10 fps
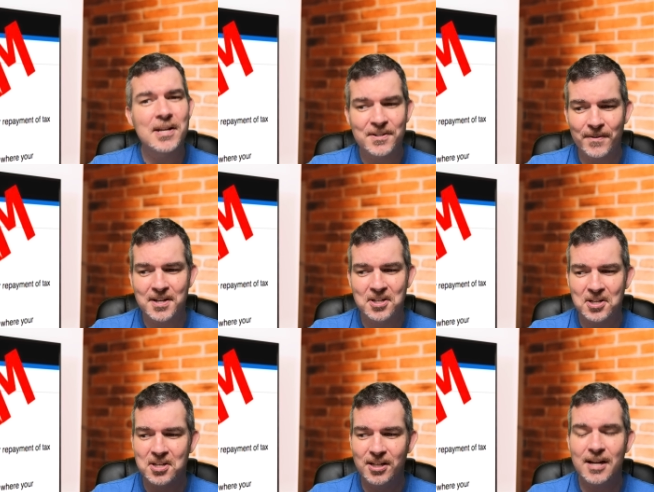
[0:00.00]
let's face it,
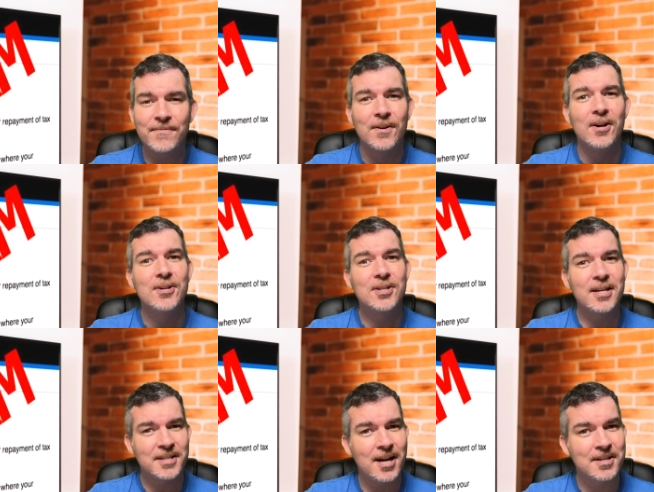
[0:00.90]
just love to
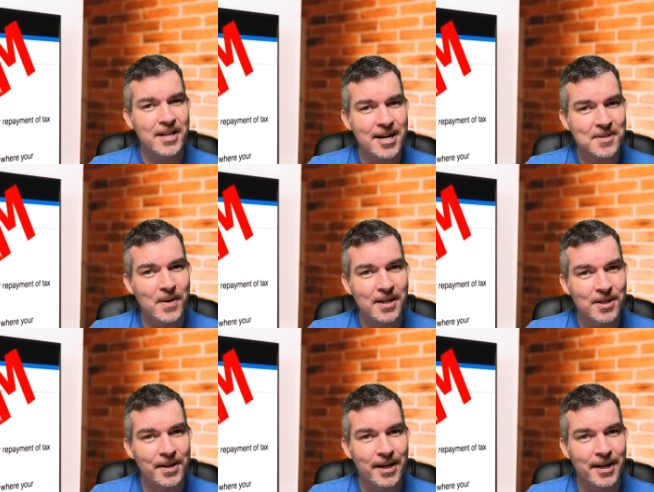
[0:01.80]
get our tax money, don't they?